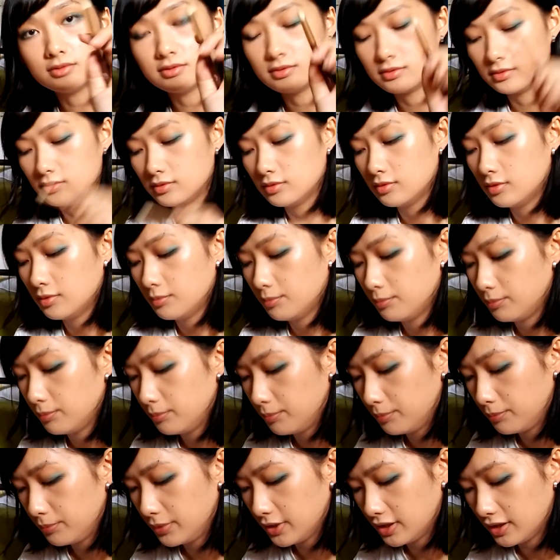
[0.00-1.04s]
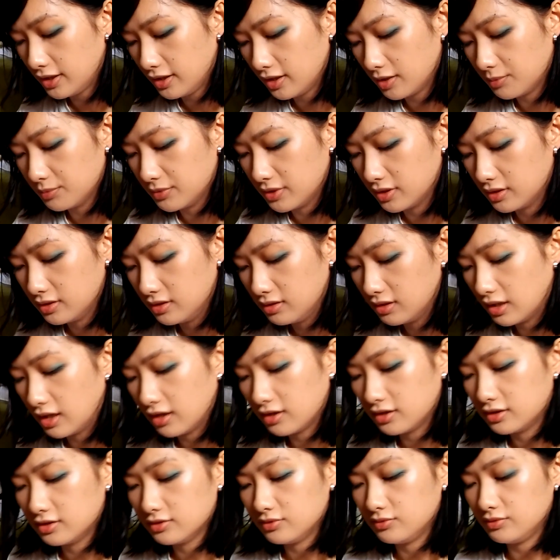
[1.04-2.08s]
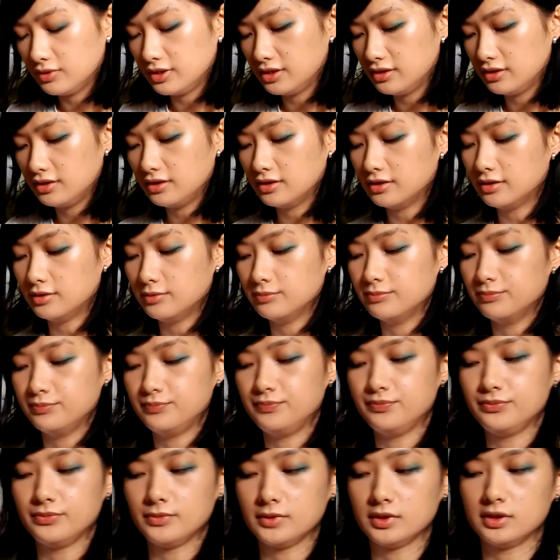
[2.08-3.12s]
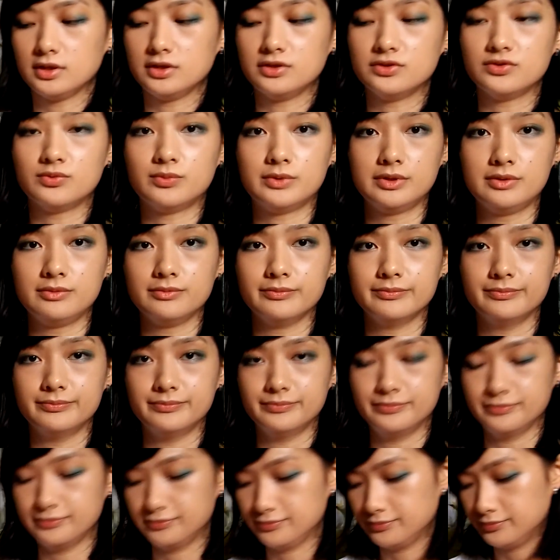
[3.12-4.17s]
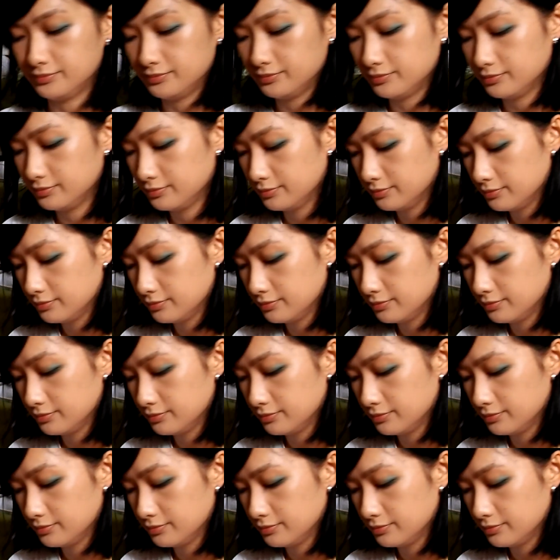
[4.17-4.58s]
and picking up the darker green here, this one.